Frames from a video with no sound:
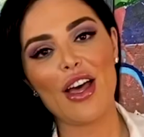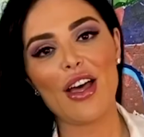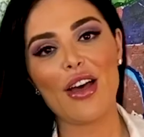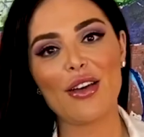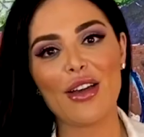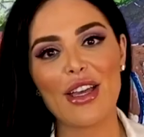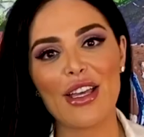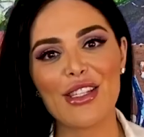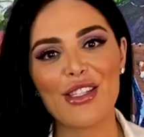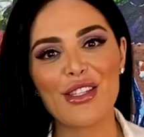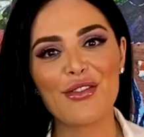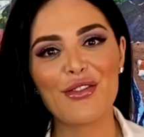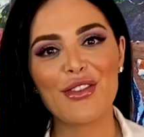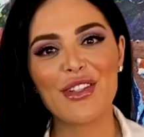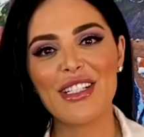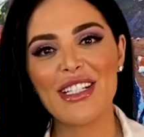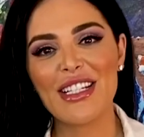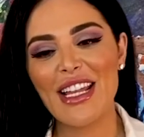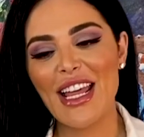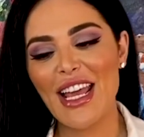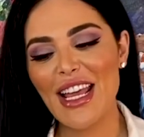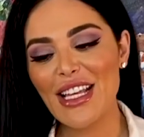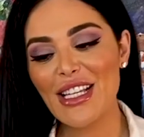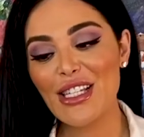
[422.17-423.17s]
Okay, so for
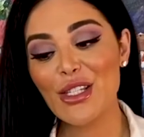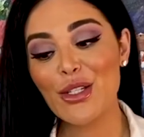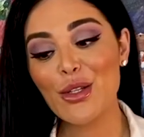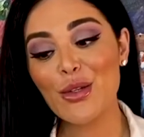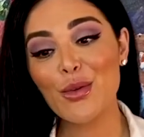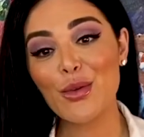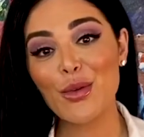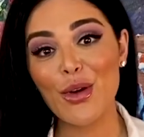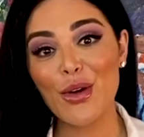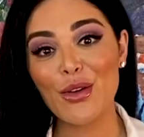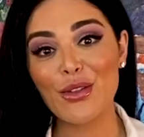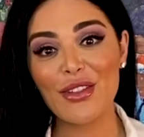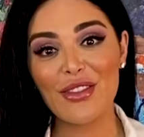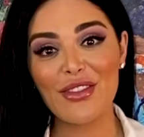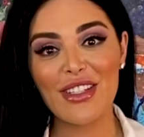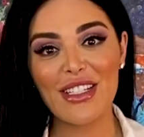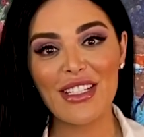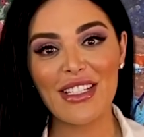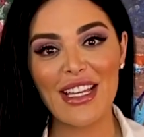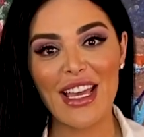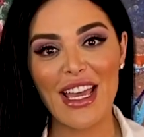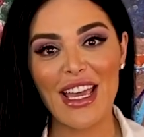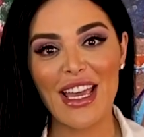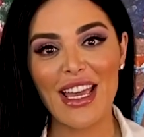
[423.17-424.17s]
today's quote of the
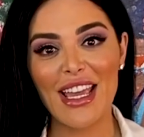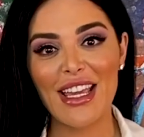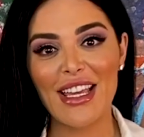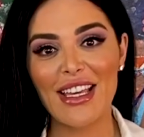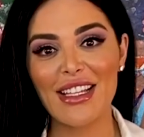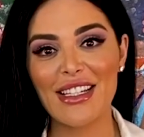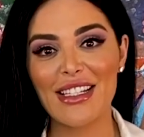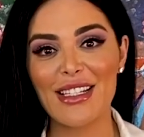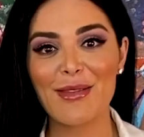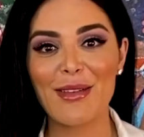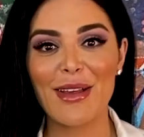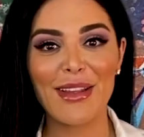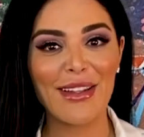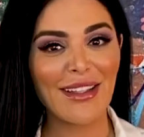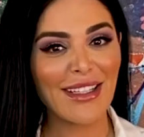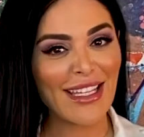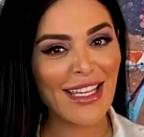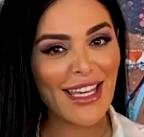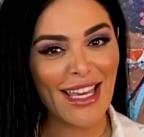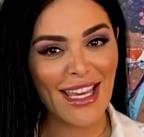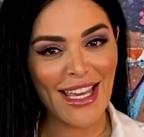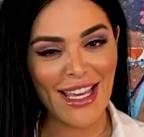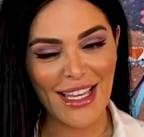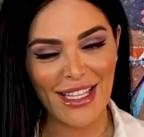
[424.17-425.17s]
day, it's about
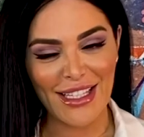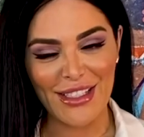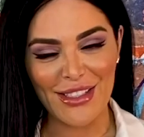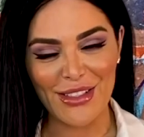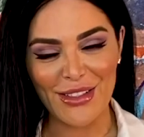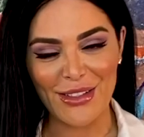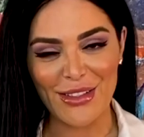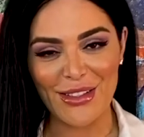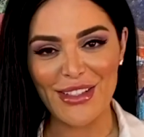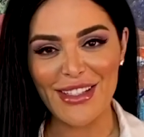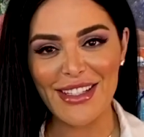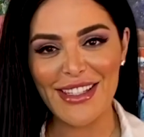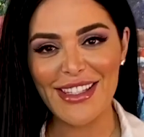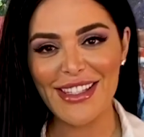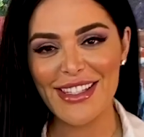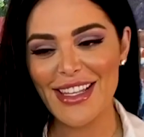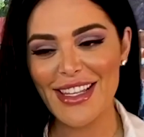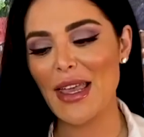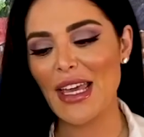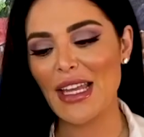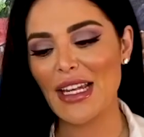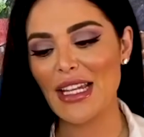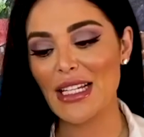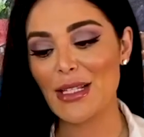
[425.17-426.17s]
candles,
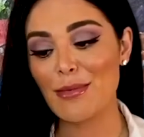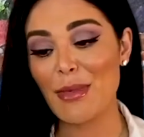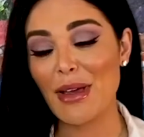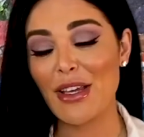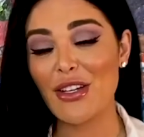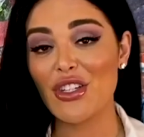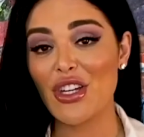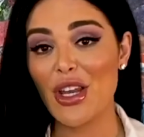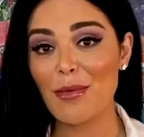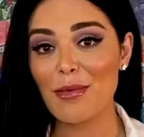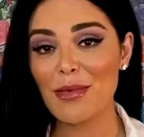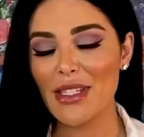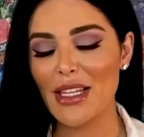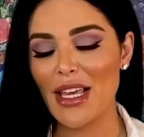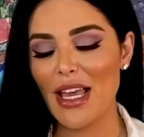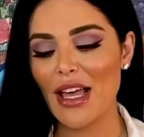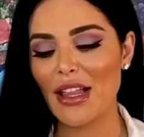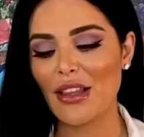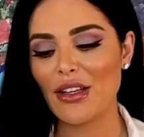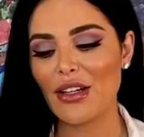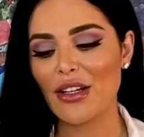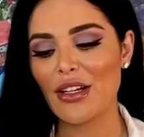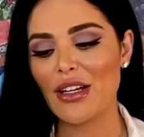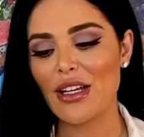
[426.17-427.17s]
and it's by James
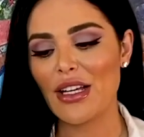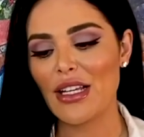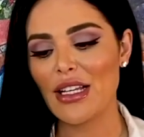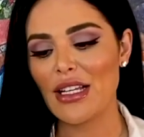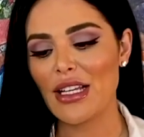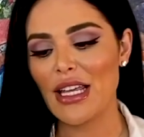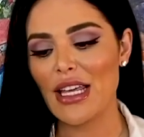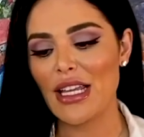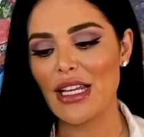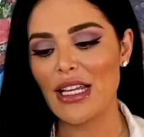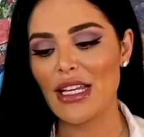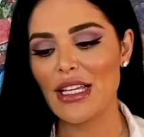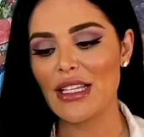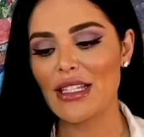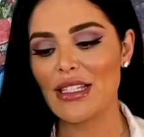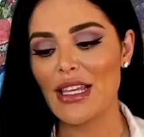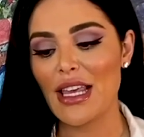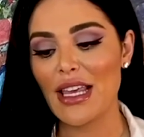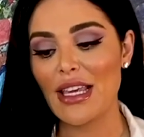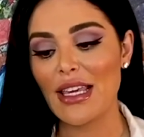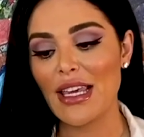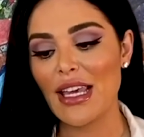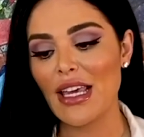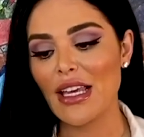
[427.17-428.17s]
Keller, and it is,
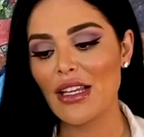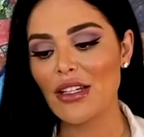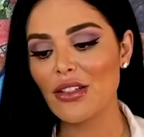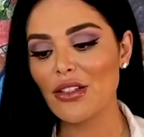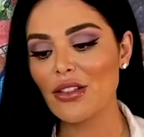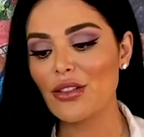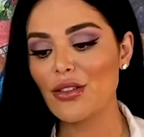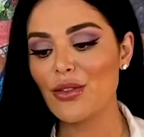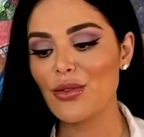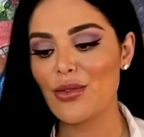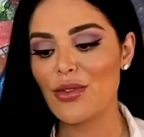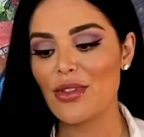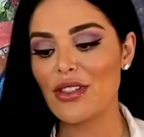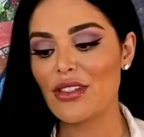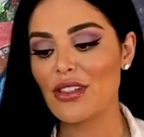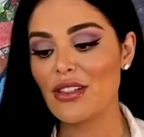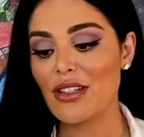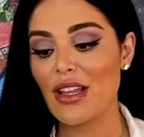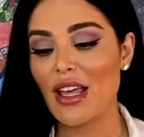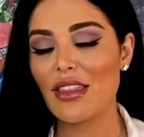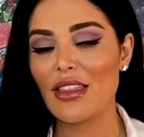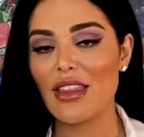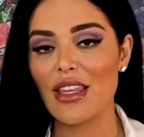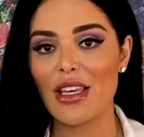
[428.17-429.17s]
"A candle loses
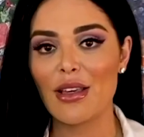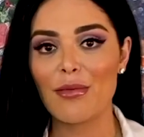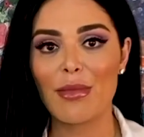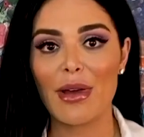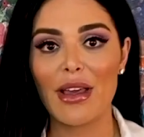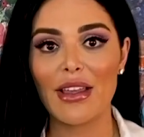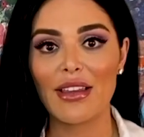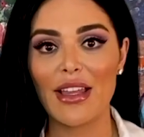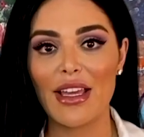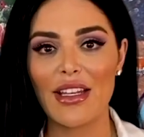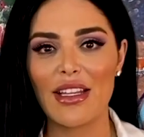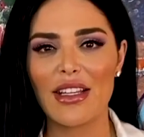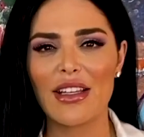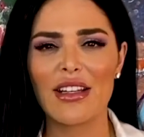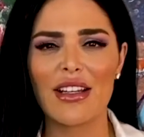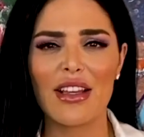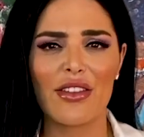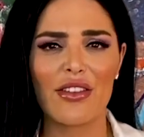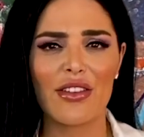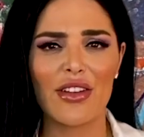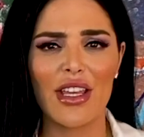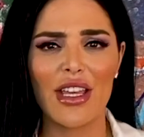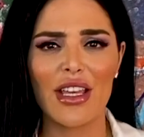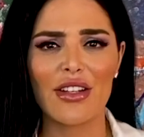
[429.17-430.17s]
nothing by lighting
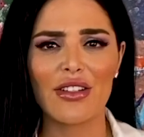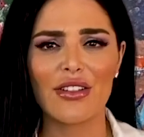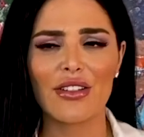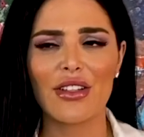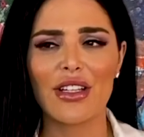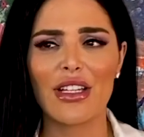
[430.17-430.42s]
another candle."